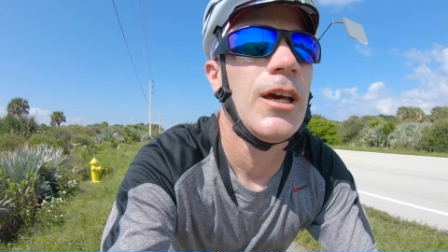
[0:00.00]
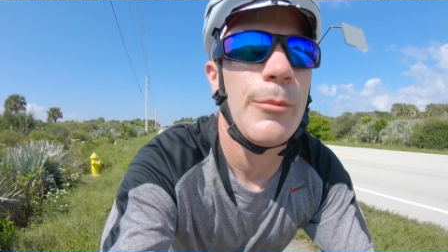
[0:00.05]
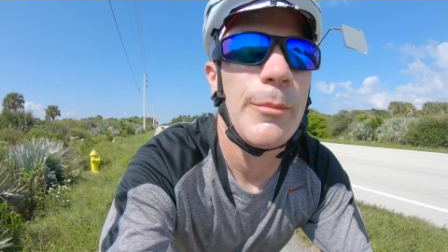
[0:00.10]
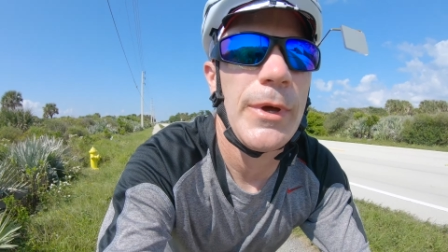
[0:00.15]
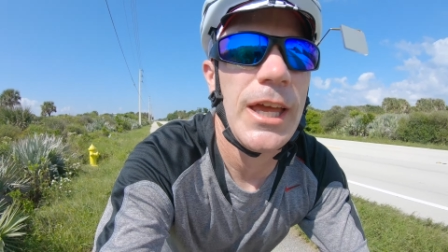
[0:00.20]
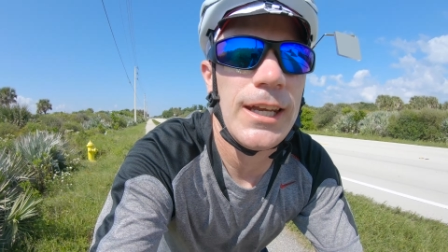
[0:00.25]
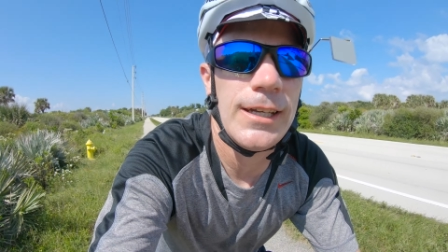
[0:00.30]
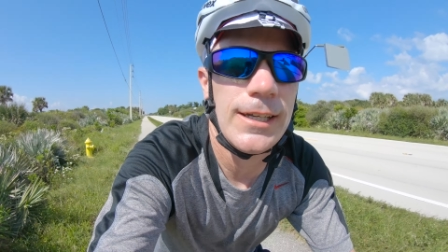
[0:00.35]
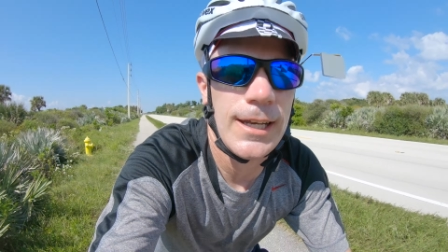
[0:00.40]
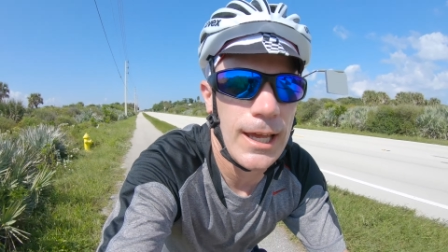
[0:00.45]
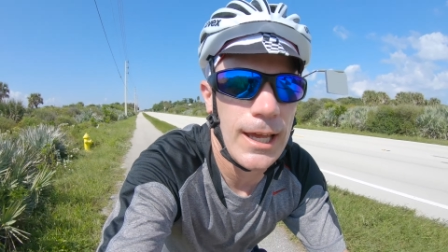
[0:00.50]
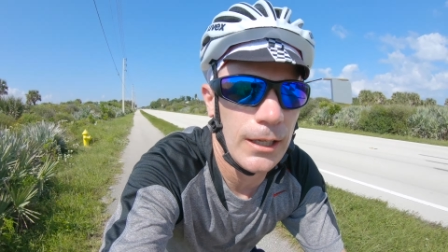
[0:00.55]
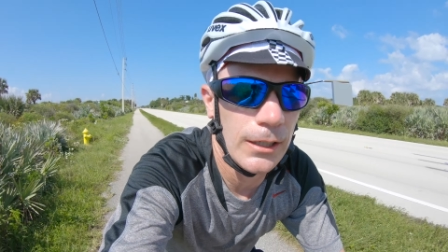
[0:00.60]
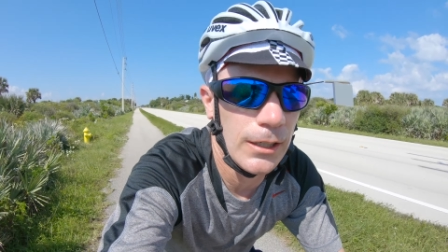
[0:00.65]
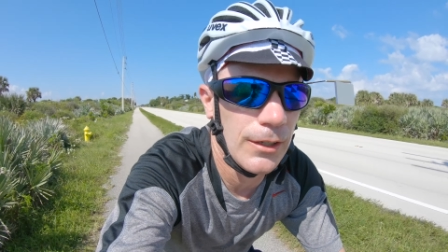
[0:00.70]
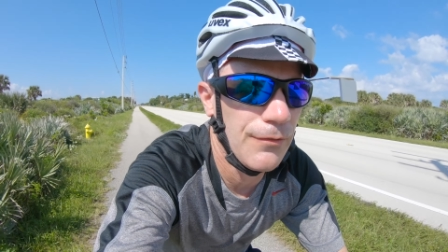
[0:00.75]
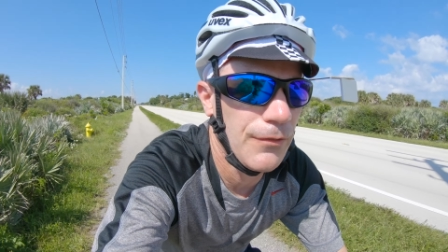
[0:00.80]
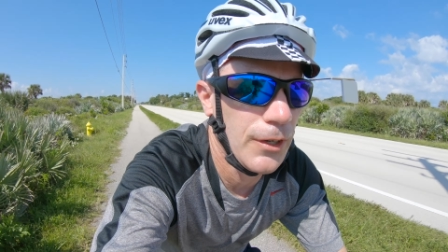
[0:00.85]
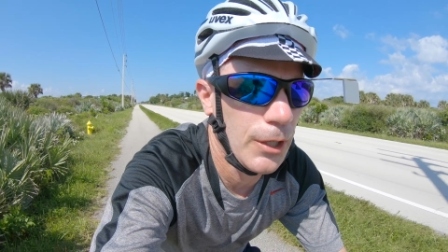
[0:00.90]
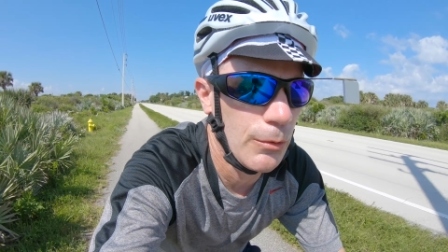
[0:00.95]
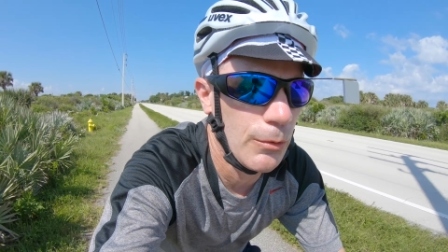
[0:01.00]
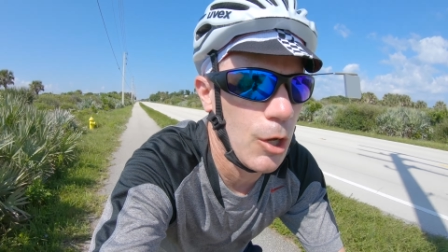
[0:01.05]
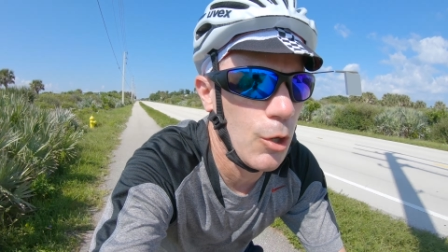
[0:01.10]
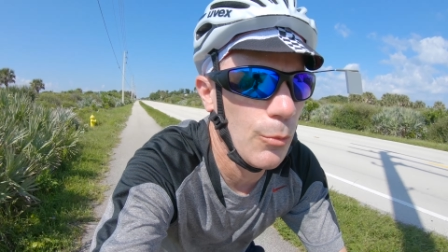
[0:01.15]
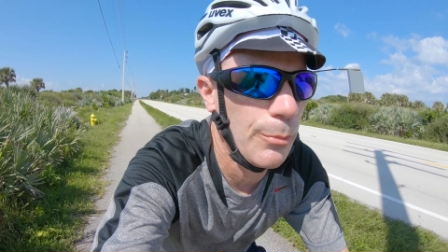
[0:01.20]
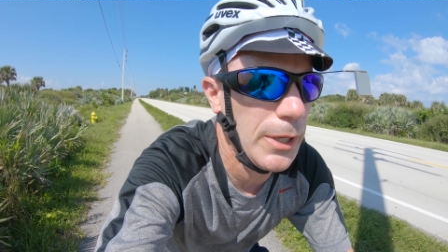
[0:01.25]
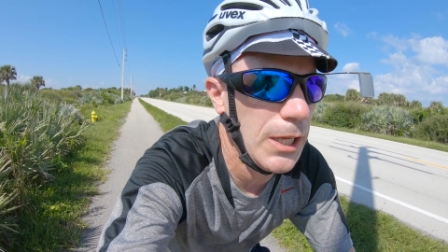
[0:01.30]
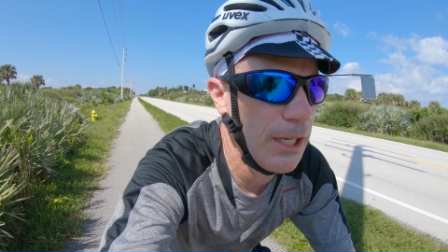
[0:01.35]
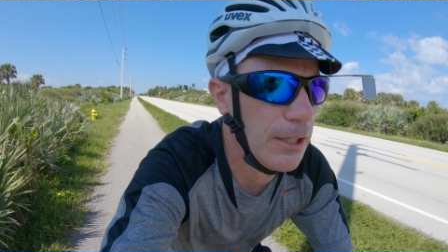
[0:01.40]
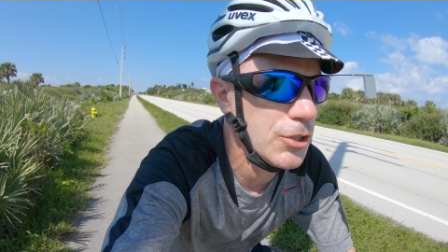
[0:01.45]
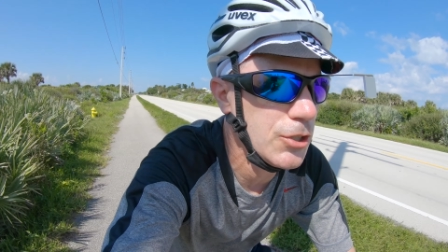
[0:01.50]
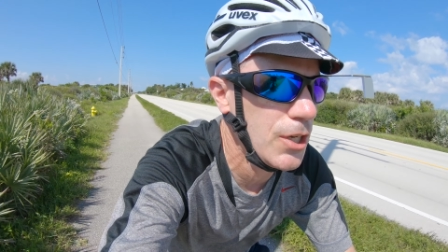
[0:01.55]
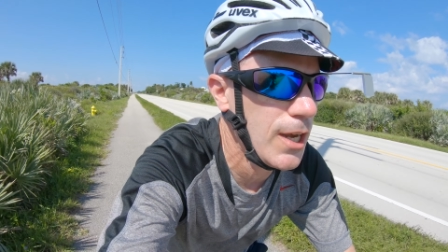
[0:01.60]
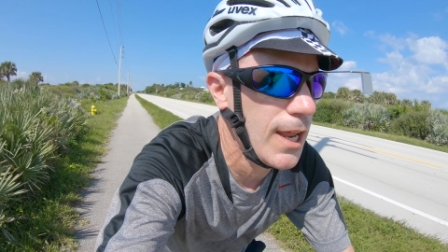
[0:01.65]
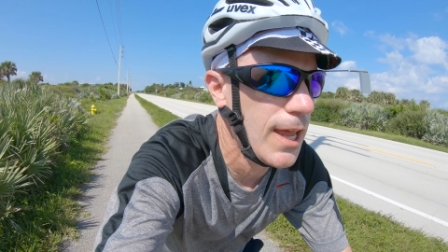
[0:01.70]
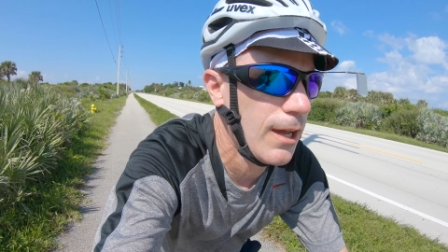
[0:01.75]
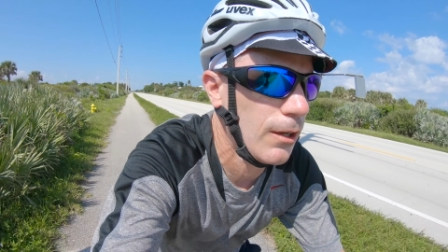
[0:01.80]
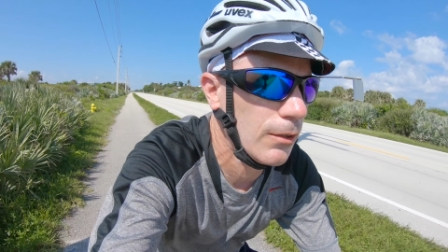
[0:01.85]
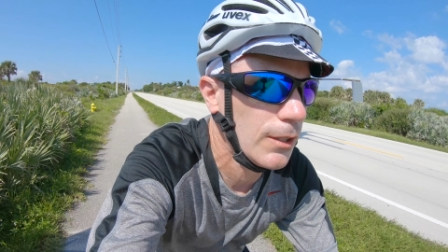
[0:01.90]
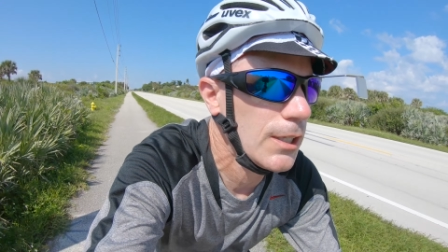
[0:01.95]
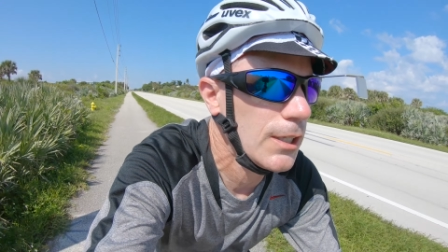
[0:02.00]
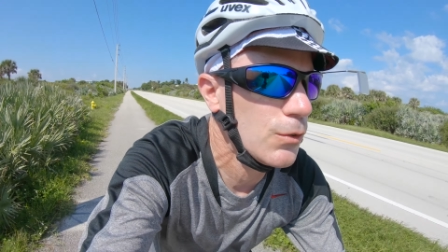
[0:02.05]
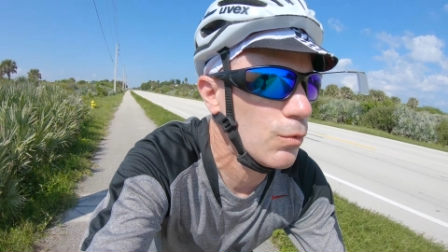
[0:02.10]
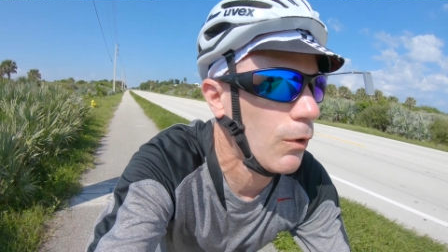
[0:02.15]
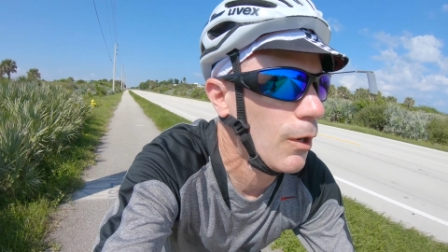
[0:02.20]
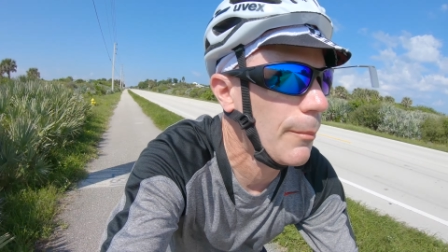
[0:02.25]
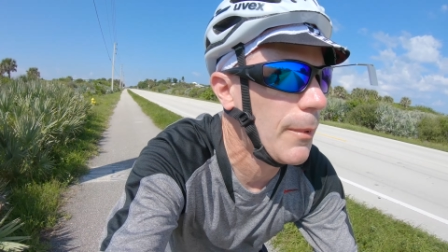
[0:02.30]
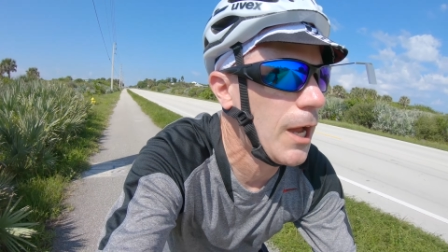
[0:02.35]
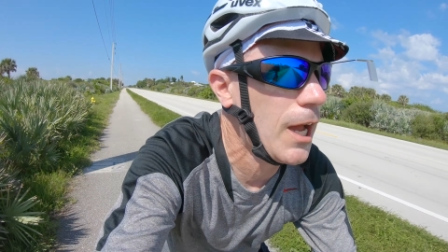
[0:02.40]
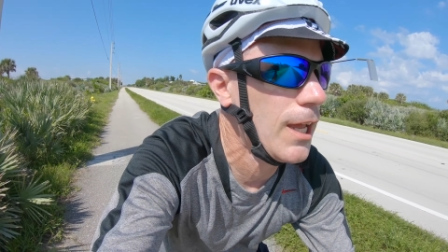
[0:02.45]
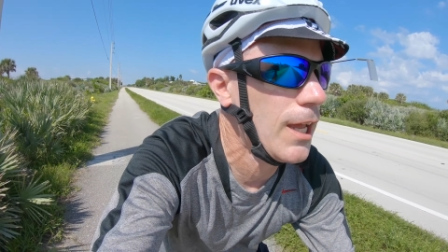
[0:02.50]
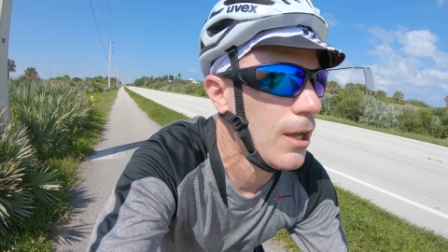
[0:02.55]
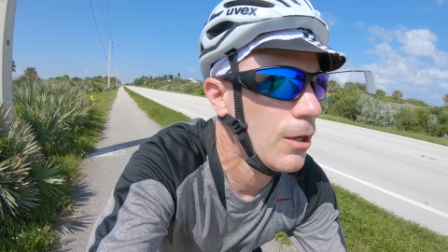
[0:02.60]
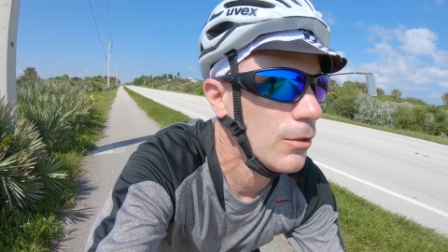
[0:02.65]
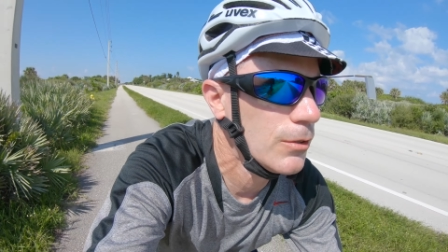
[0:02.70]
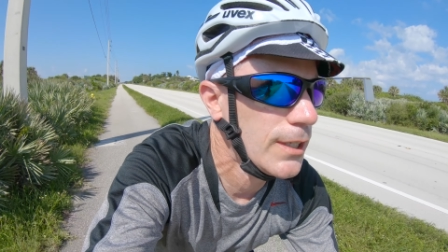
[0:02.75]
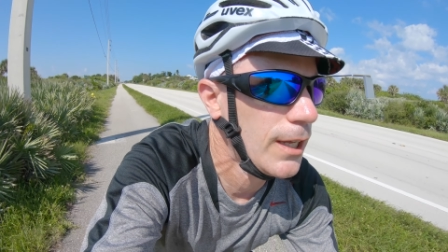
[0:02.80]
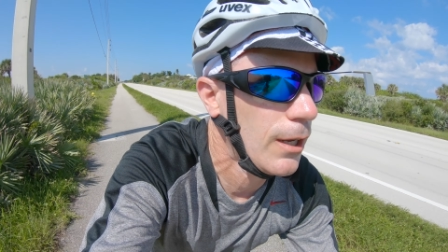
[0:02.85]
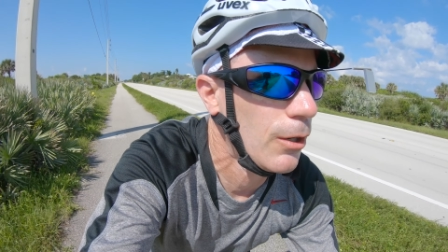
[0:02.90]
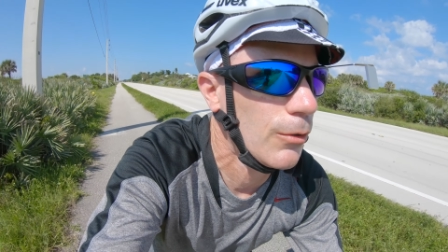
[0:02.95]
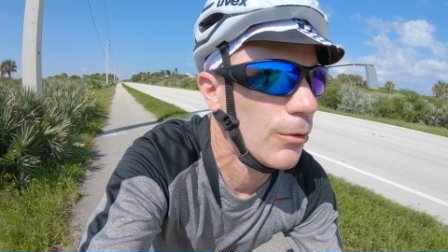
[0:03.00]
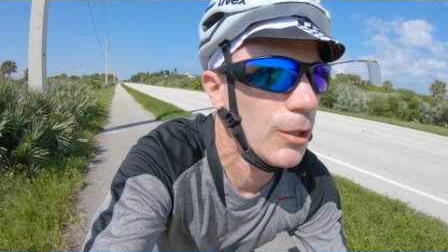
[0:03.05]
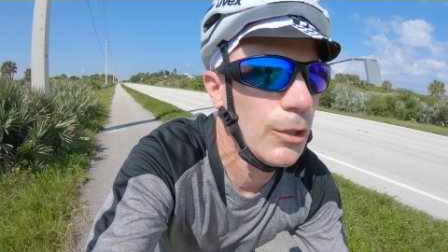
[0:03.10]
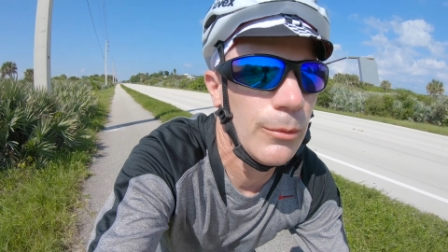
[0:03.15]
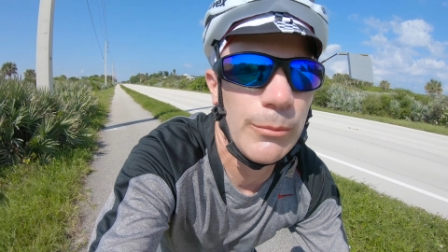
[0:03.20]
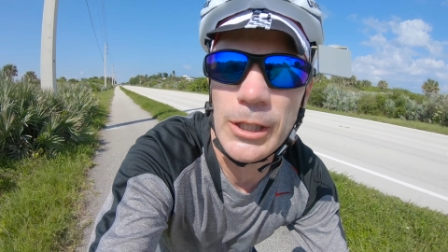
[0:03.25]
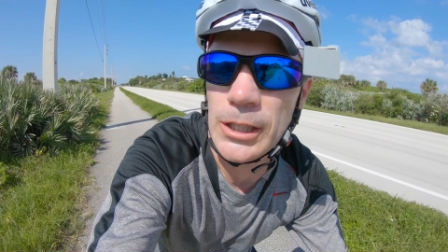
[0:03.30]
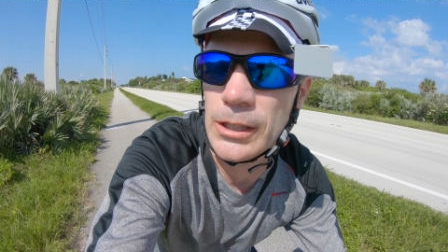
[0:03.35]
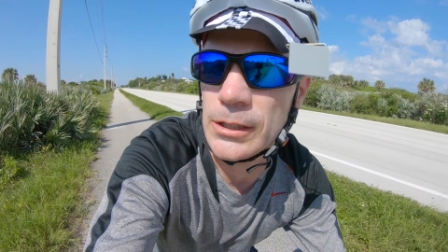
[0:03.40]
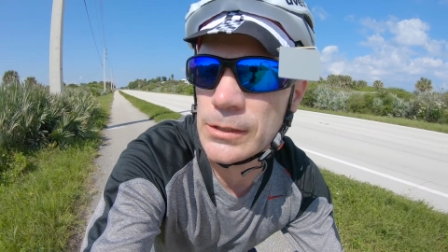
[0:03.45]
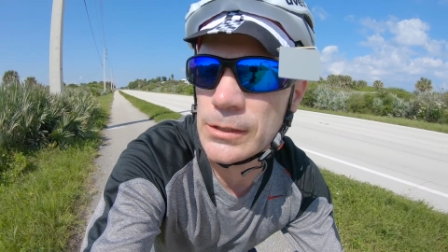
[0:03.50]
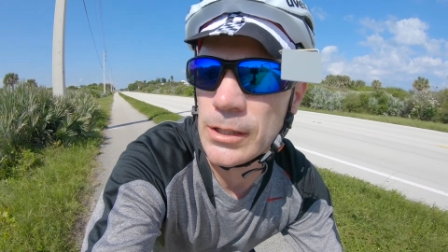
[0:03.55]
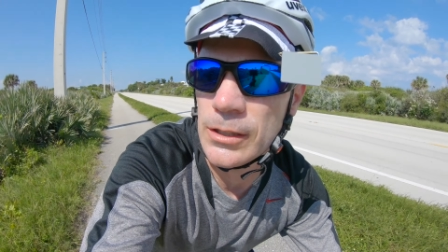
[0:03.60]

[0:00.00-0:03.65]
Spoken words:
Heading down to Vero Beach now. That's where my hotel room is.